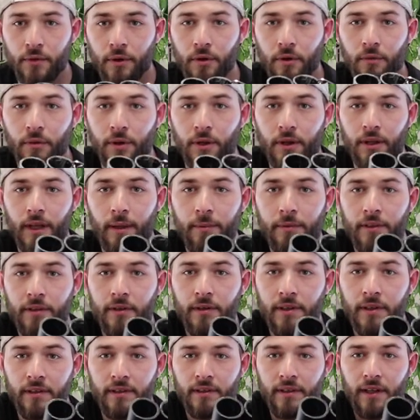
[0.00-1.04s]
real, real empty.
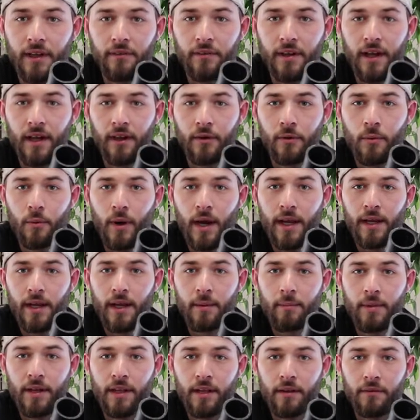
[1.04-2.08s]
You can see I've got quite
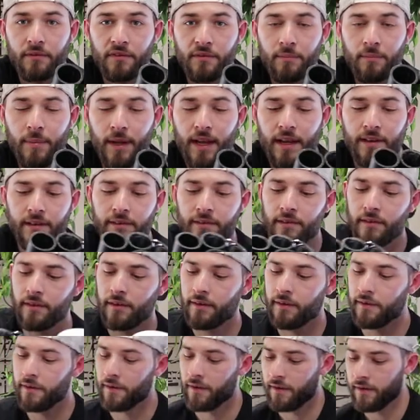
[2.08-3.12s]
a bit of space
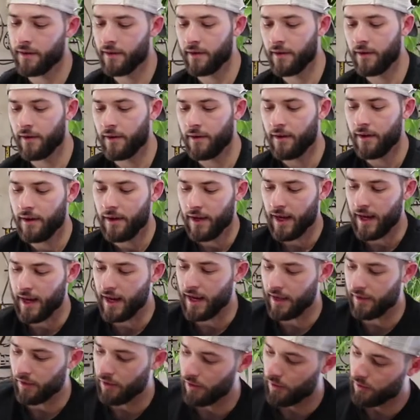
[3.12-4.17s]

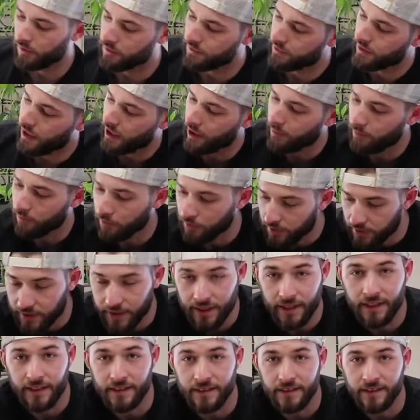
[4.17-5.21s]
and the whole setup
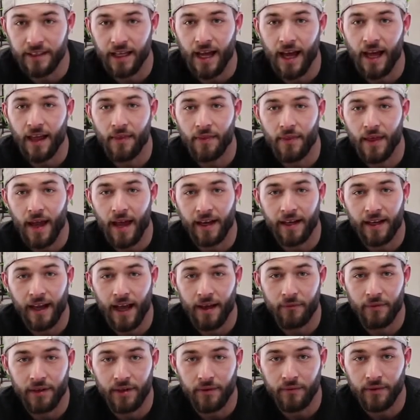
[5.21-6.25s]
really is not that
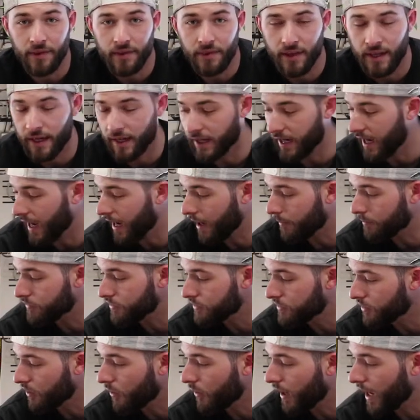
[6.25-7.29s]
heavy of a thing. I am
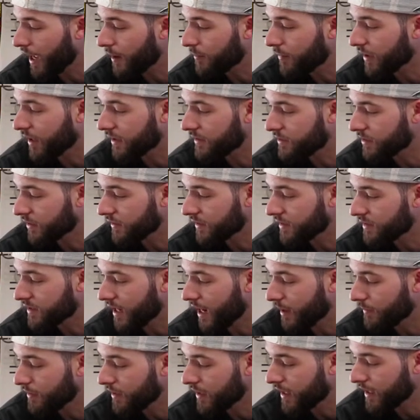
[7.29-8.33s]
so happy I took the
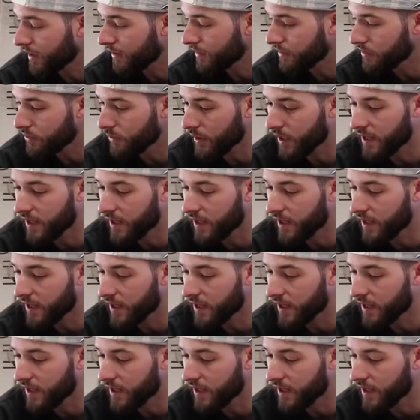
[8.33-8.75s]
time today to do